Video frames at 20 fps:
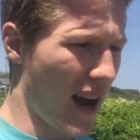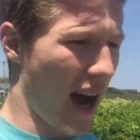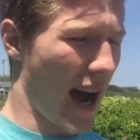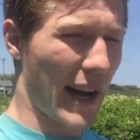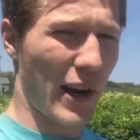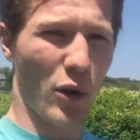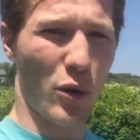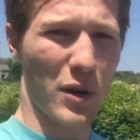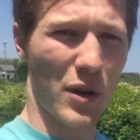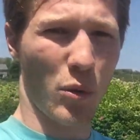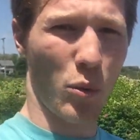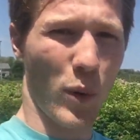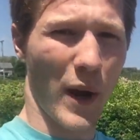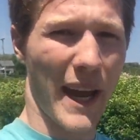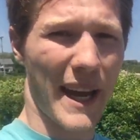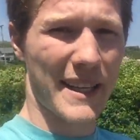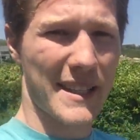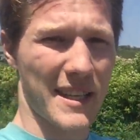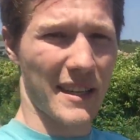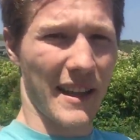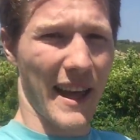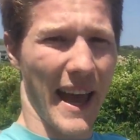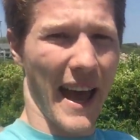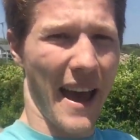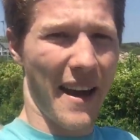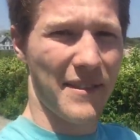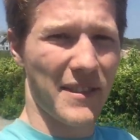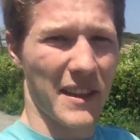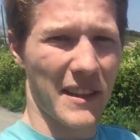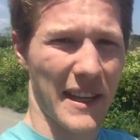I don't want to wait till I
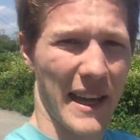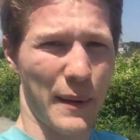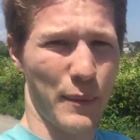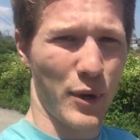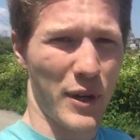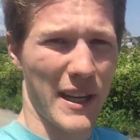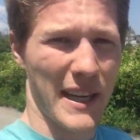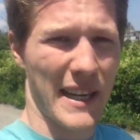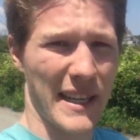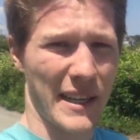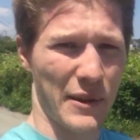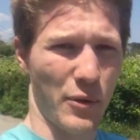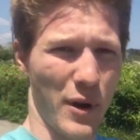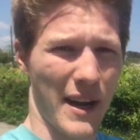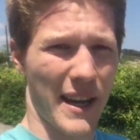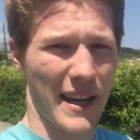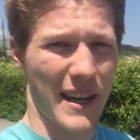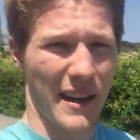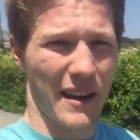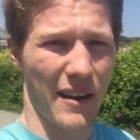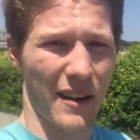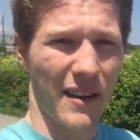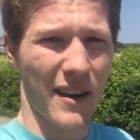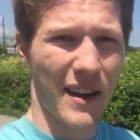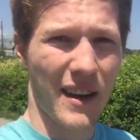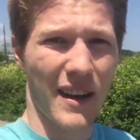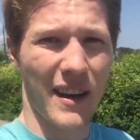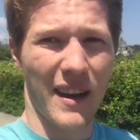have the Lamborghini right here